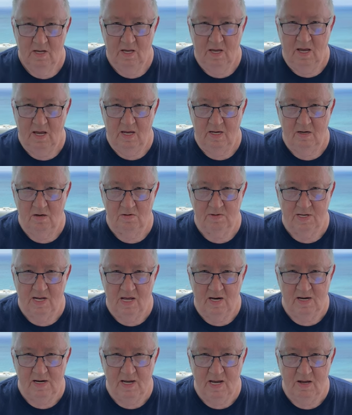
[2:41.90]
And there's
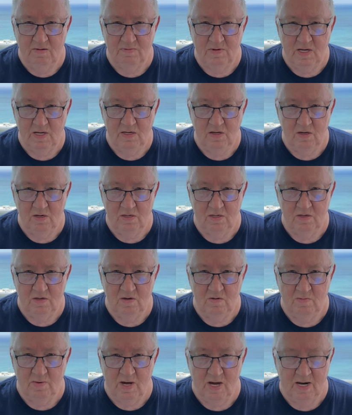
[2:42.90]
not a damn thing you can
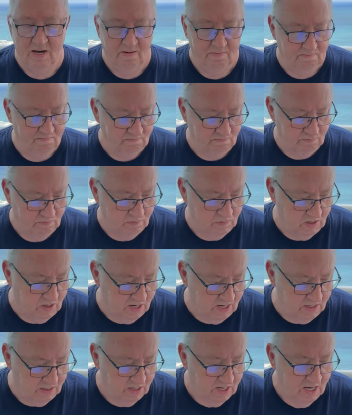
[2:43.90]
do about it,
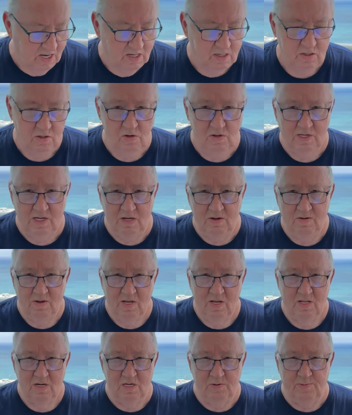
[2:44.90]
right? Usually,
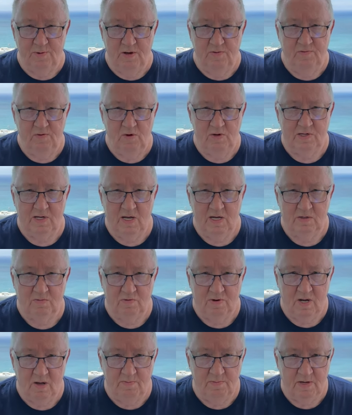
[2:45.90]
there's been a few times
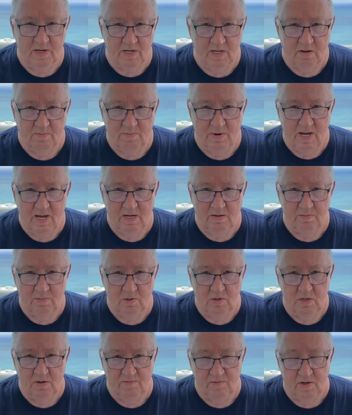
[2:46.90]
when I've been in a bad
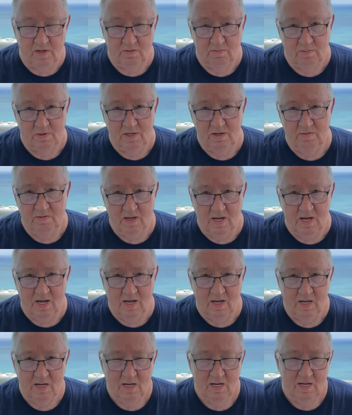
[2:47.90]
mood, if you can believe
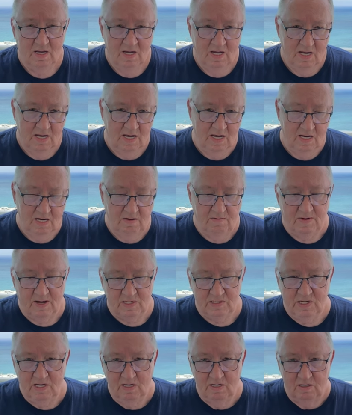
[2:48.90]
that. And if I
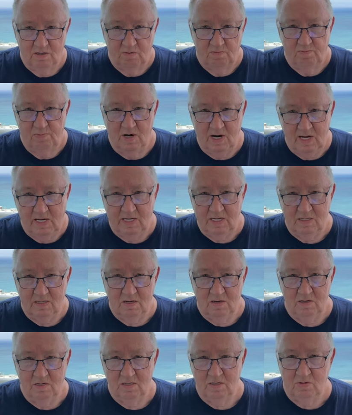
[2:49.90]
see a little break in
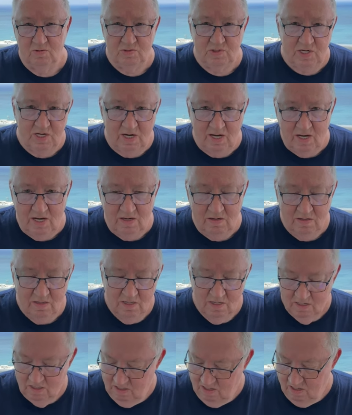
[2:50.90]
their little chain,
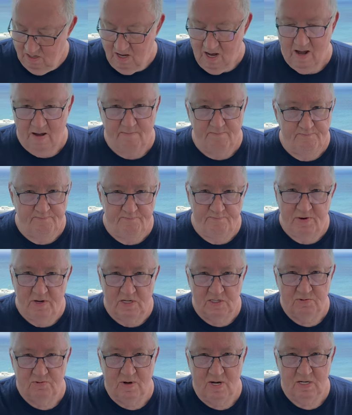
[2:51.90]
I
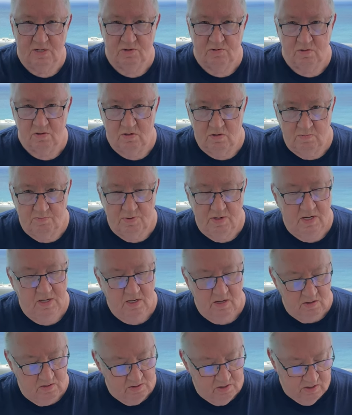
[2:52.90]
bust right through, but
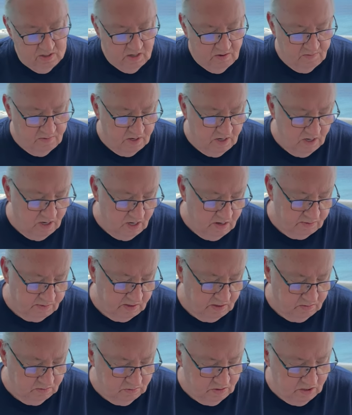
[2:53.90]
I don't do that very often,